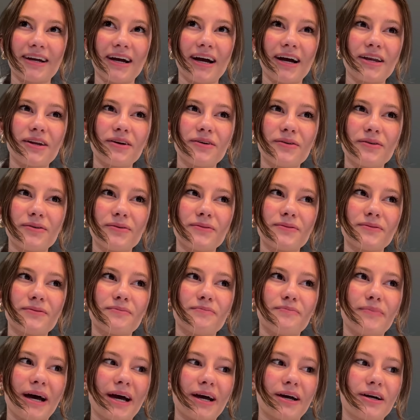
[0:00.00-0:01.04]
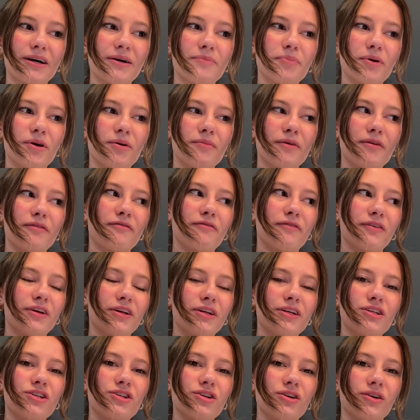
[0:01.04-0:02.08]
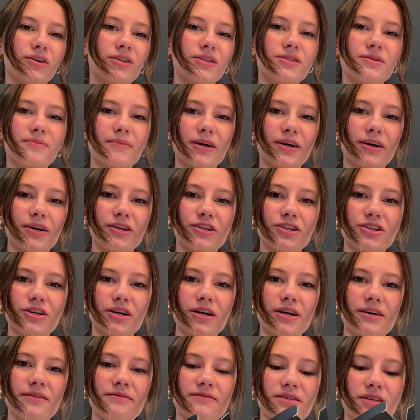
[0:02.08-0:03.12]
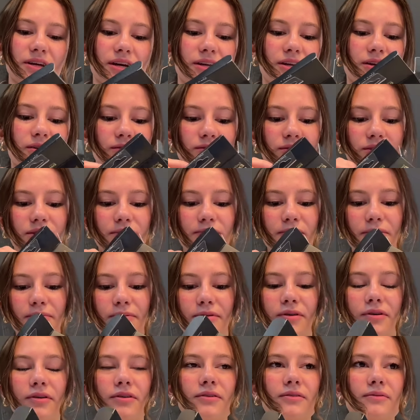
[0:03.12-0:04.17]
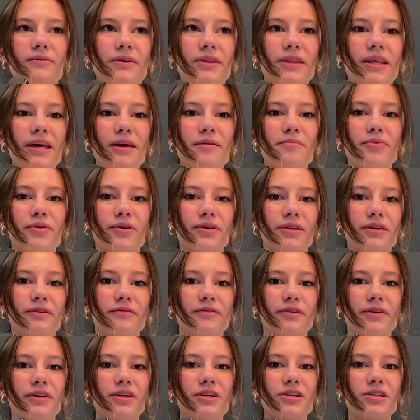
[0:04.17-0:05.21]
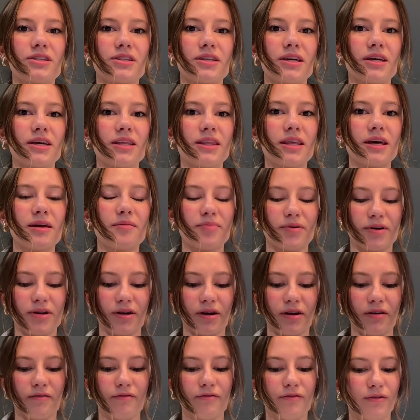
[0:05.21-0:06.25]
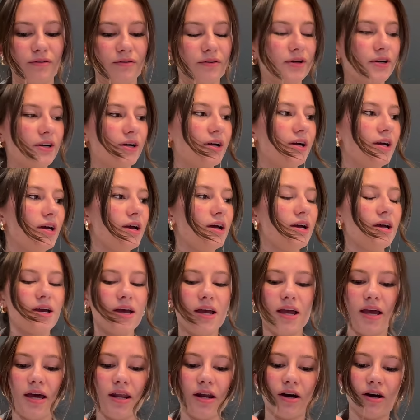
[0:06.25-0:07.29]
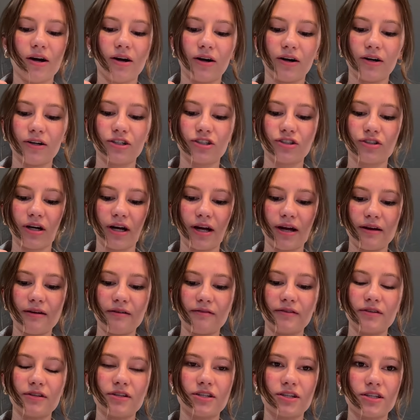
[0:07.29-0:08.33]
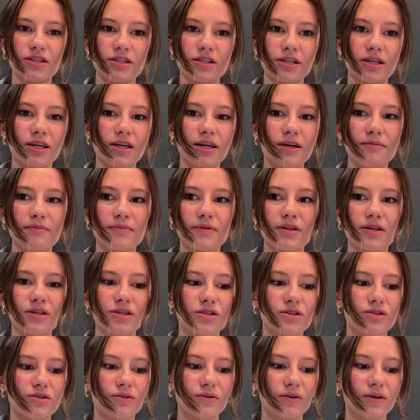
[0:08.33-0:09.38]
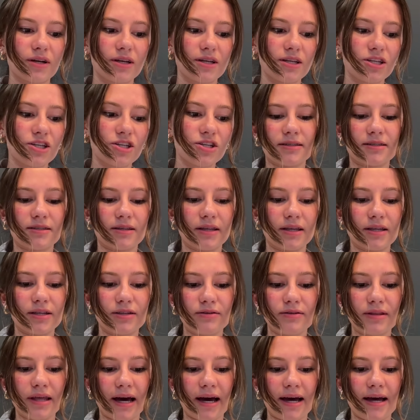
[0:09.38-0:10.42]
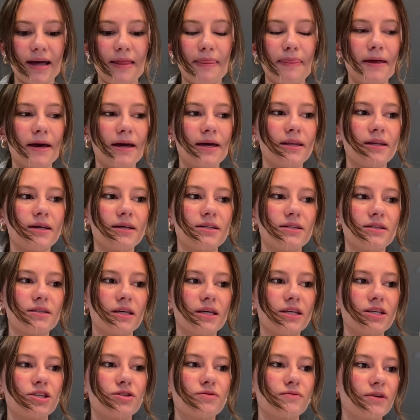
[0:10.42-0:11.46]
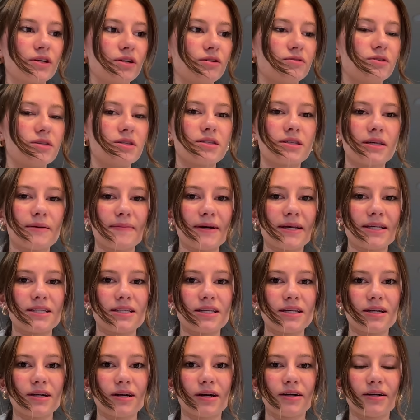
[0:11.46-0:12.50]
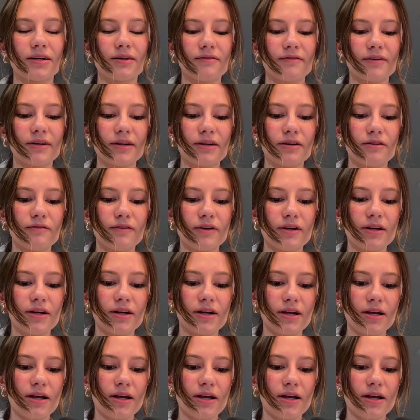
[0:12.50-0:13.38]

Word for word: I don't back up all my footage onto my hard drives. I know some people, when they import their footage, they then put it on a folder in a hard drive just to keep the storage. So they do that and then they just reuse the same S D card over and over.